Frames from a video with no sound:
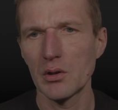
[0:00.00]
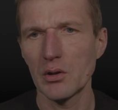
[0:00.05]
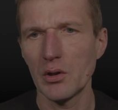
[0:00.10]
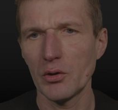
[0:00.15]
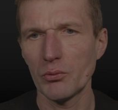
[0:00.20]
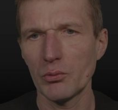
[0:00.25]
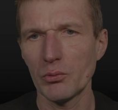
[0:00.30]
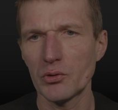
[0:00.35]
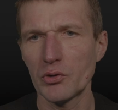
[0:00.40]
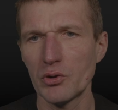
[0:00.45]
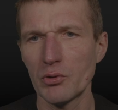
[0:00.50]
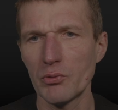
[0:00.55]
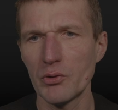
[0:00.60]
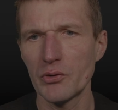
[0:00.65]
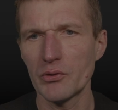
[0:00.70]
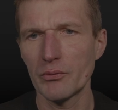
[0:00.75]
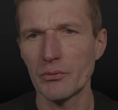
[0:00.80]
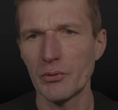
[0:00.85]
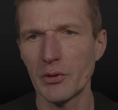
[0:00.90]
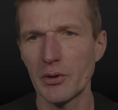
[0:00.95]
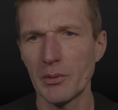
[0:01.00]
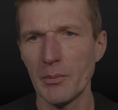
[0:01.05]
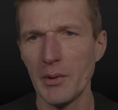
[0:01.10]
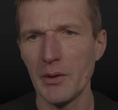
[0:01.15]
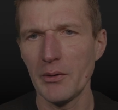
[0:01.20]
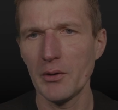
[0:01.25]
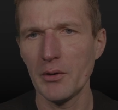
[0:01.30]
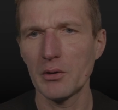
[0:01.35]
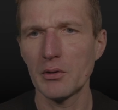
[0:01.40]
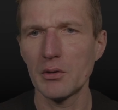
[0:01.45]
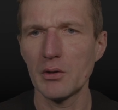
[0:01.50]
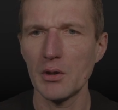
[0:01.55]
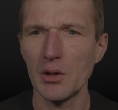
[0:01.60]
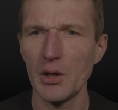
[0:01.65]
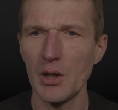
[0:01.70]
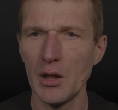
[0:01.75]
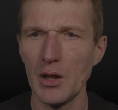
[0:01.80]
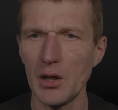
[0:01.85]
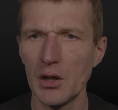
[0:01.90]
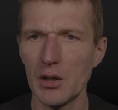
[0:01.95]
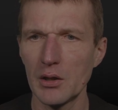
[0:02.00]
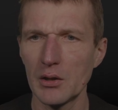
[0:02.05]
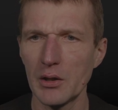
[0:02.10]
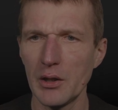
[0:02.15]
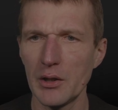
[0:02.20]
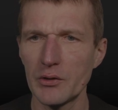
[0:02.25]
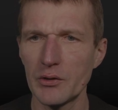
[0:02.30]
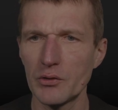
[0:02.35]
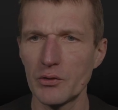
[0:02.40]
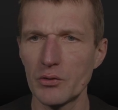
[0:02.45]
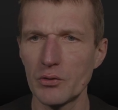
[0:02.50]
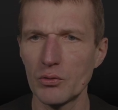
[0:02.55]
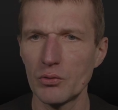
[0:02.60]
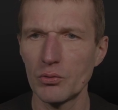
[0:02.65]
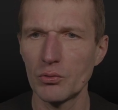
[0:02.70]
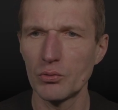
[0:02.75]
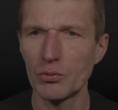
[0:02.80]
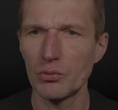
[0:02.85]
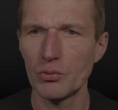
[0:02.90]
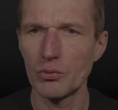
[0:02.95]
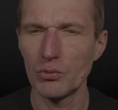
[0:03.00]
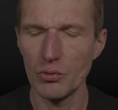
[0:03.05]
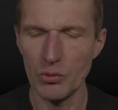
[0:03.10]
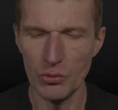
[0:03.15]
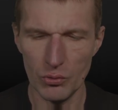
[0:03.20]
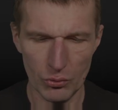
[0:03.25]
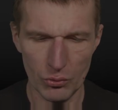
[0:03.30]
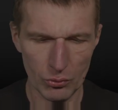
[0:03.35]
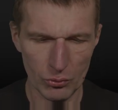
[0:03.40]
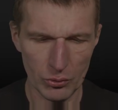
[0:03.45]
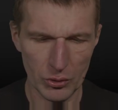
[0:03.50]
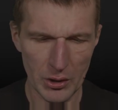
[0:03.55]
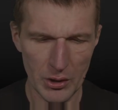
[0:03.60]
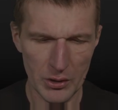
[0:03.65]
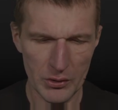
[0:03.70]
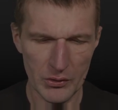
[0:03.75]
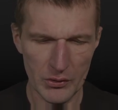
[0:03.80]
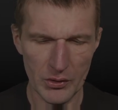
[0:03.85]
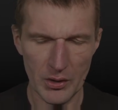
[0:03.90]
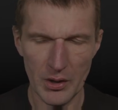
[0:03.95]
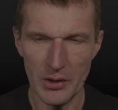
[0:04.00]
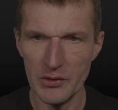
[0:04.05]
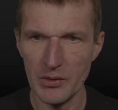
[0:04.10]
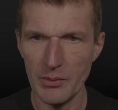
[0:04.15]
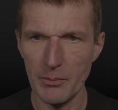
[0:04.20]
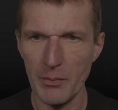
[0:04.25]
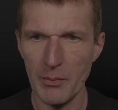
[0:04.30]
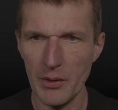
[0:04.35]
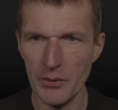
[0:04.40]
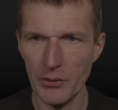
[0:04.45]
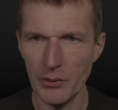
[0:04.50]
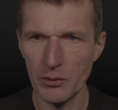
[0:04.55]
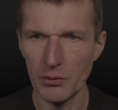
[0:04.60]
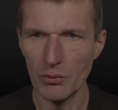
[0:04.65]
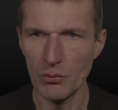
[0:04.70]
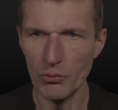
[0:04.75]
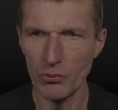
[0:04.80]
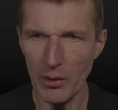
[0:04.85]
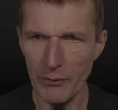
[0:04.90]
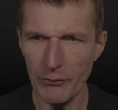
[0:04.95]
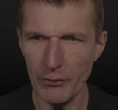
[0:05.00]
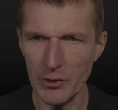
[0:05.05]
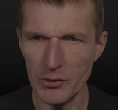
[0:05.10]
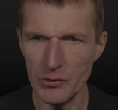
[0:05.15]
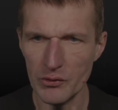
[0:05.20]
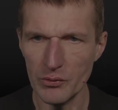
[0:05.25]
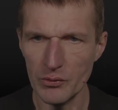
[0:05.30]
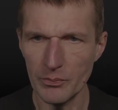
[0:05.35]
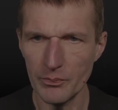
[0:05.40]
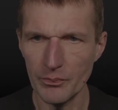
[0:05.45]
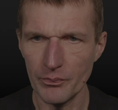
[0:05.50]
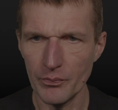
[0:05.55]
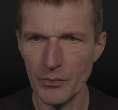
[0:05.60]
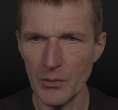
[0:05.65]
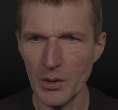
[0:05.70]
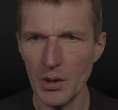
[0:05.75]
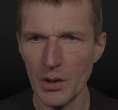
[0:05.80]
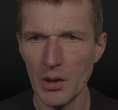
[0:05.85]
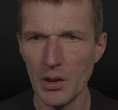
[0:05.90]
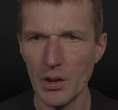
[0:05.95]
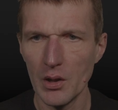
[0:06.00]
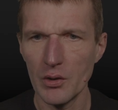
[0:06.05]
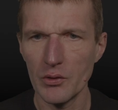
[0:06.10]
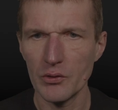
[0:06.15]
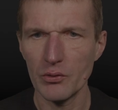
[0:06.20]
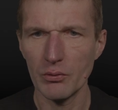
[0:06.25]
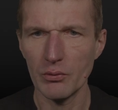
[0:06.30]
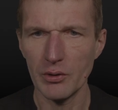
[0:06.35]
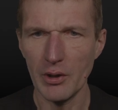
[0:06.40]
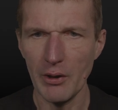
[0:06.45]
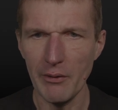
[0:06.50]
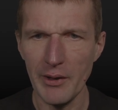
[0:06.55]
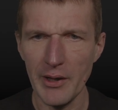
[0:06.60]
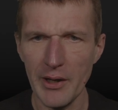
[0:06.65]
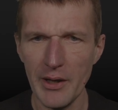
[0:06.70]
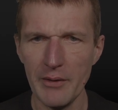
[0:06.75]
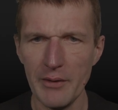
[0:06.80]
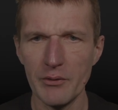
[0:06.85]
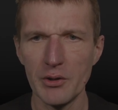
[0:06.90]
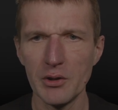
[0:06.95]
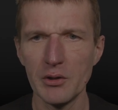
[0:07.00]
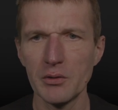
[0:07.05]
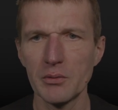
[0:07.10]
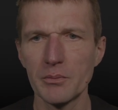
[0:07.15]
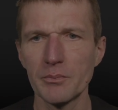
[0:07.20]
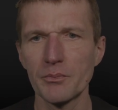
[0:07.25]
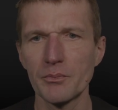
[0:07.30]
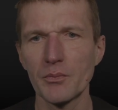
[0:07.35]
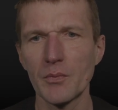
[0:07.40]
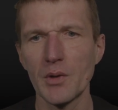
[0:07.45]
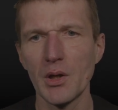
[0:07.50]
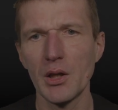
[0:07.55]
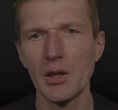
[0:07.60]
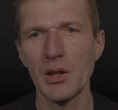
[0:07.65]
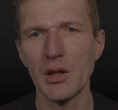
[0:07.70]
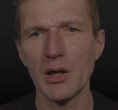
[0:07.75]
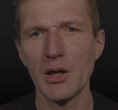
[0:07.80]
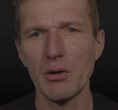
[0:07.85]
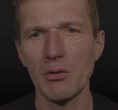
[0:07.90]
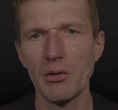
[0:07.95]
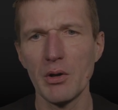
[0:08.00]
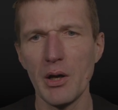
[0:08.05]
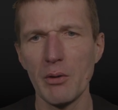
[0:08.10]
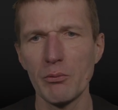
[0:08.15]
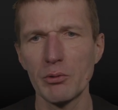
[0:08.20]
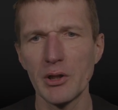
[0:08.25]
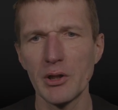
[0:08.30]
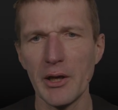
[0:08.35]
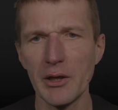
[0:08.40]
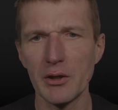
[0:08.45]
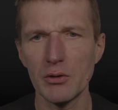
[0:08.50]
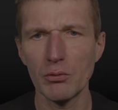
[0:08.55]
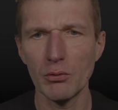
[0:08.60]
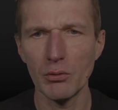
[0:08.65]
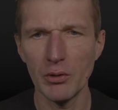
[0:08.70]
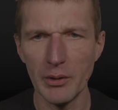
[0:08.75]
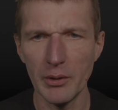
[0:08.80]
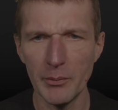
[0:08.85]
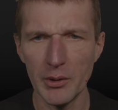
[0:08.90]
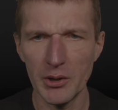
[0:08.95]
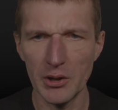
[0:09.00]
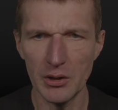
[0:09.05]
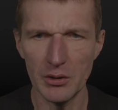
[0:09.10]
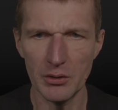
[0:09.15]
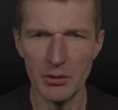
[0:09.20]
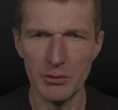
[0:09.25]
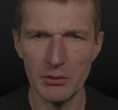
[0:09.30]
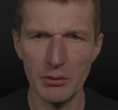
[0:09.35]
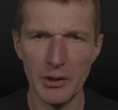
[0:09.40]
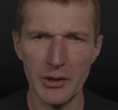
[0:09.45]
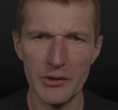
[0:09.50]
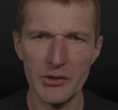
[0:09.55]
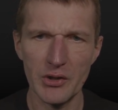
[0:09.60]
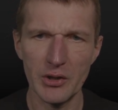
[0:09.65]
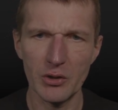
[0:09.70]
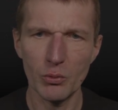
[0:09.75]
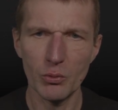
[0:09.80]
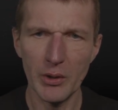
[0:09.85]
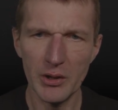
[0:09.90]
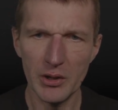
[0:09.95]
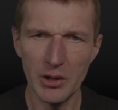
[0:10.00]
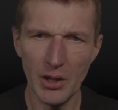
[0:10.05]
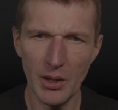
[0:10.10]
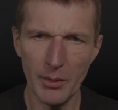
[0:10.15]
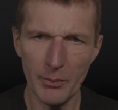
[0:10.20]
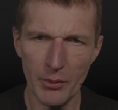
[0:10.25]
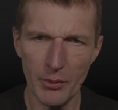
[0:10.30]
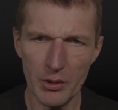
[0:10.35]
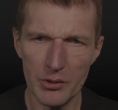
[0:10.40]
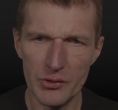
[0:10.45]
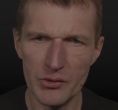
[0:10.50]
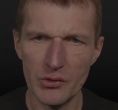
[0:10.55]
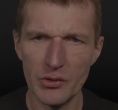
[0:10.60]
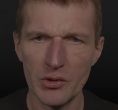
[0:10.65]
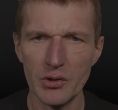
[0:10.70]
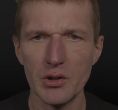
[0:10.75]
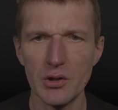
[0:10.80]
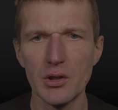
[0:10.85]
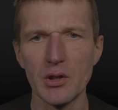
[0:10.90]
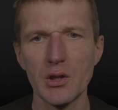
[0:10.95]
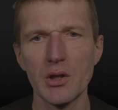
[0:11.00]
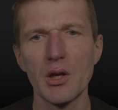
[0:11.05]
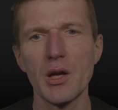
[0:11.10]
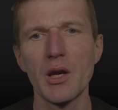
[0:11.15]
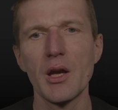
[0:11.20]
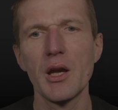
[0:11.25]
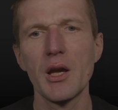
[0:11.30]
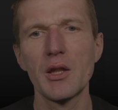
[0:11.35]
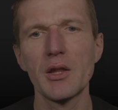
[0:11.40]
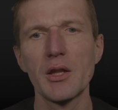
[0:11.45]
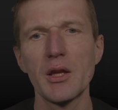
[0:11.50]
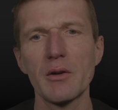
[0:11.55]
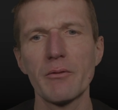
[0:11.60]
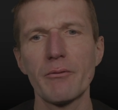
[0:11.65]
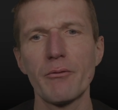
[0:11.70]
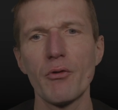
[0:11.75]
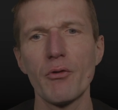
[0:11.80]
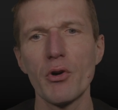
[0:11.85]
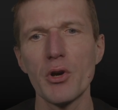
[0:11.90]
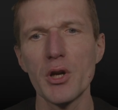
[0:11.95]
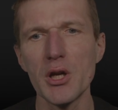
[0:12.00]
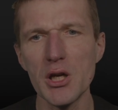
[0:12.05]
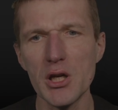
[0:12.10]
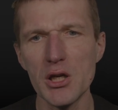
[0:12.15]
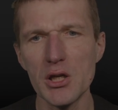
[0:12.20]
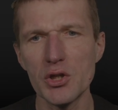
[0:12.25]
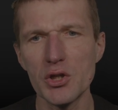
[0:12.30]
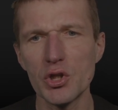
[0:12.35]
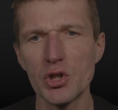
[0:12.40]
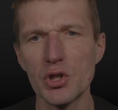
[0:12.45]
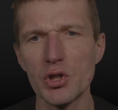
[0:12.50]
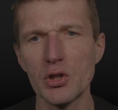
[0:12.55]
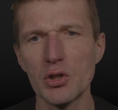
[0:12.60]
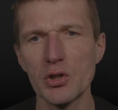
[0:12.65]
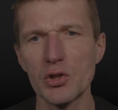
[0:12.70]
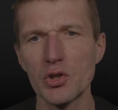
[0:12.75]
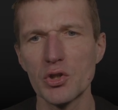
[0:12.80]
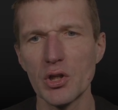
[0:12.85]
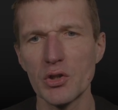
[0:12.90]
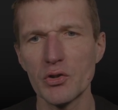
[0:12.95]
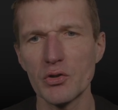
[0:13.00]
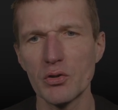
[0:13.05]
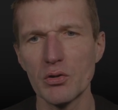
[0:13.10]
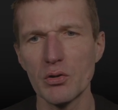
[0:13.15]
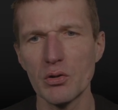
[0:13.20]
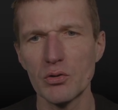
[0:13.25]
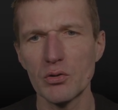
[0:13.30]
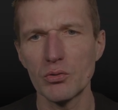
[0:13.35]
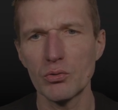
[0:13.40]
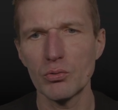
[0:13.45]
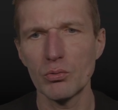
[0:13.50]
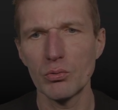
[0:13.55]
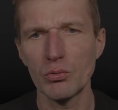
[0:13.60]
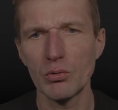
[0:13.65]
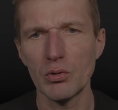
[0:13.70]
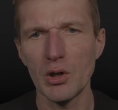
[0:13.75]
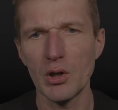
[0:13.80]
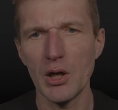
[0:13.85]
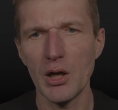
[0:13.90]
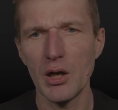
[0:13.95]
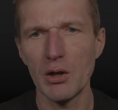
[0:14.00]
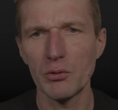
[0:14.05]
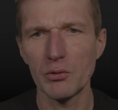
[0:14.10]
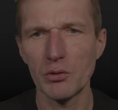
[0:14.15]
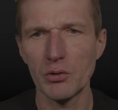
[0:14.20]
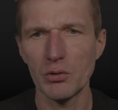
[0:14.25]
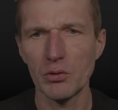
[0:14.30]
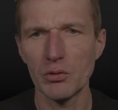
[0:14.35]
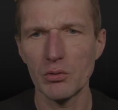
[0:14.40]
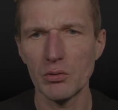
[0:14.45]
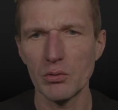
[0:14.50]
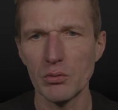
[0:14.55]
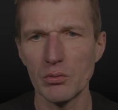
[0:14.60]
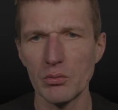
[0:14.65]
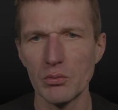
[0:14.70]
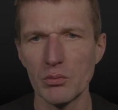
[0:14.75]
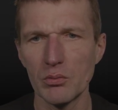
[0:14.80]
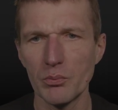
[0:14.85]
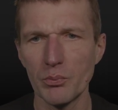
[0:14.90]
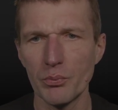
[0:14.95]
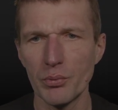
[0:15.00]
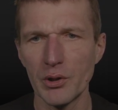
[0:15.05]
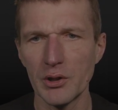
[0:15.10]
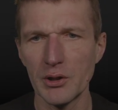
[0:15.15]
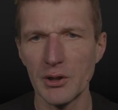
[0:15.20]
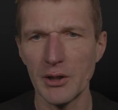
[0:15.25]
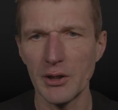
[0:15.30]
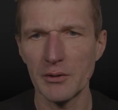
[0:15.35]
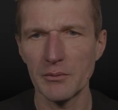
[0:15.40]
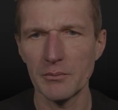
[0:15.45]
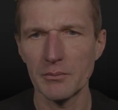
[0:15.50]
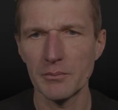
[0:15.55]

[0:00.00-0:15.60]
This was the reason for the method, and let's do this as a method reference. So now I have it, and now I would like to limit it to, let's say, 20 numbers, and then for each, just do out println.